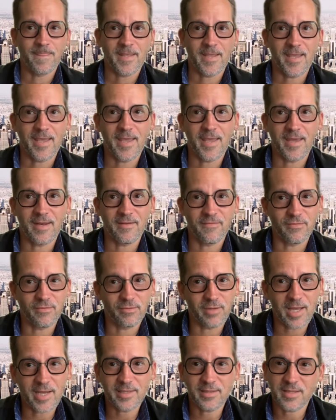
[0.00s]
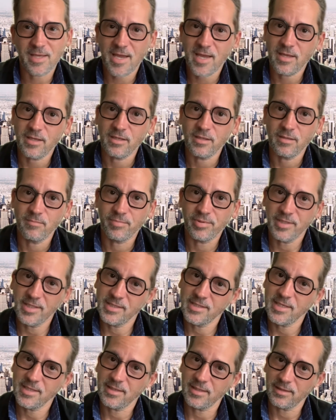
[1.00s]
And if you like that,
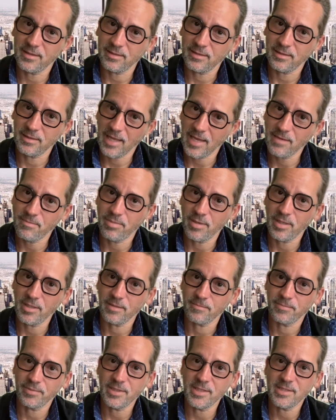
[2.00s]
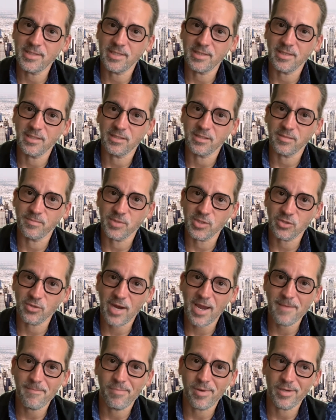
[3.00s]
please hit the like button. Please hit the
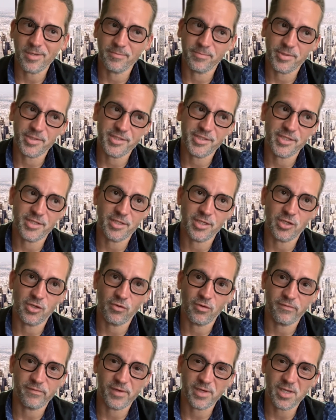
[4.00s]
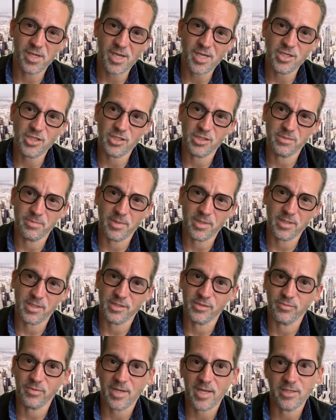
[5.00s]
subscribe button. Please hit the notifications button.
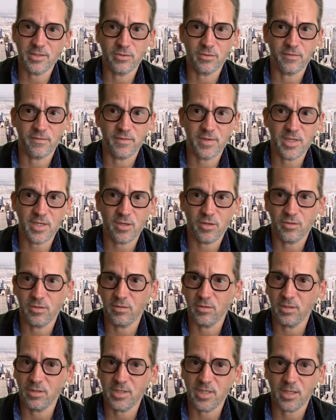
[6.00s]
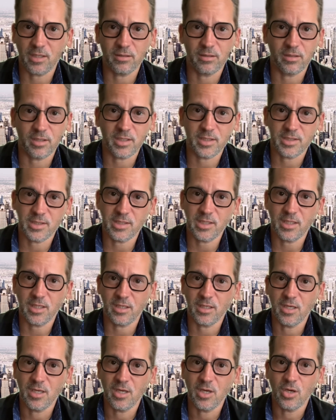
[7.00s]
Because when I do a video, you can take a look and
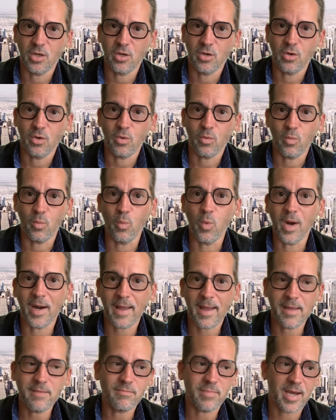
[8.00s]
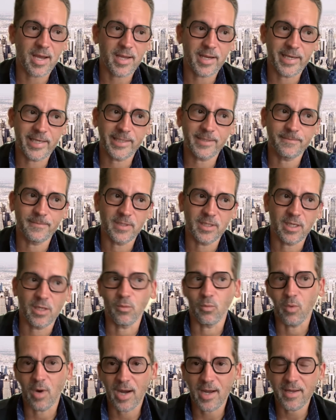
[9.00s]
see what I'm buying
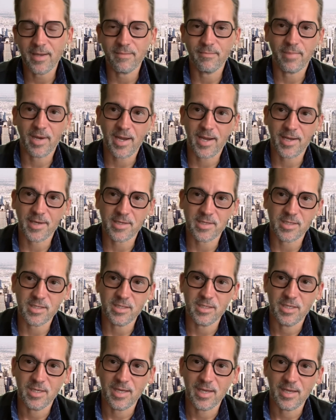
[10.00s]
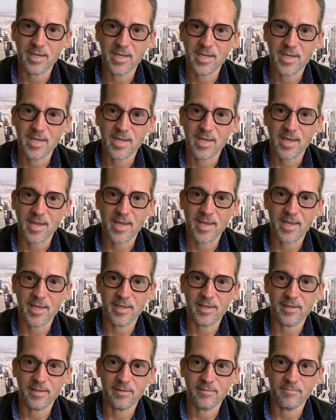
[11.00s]
and why I'm buying it.
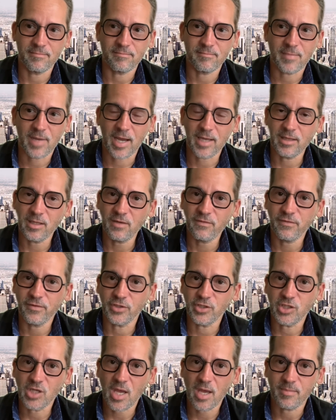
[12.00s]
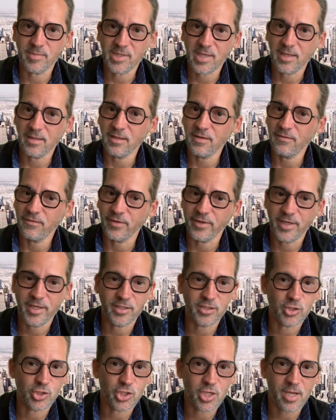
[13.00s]
And I look for gems. I look for
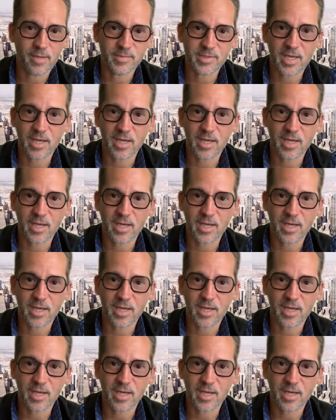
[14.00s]
hidden gems.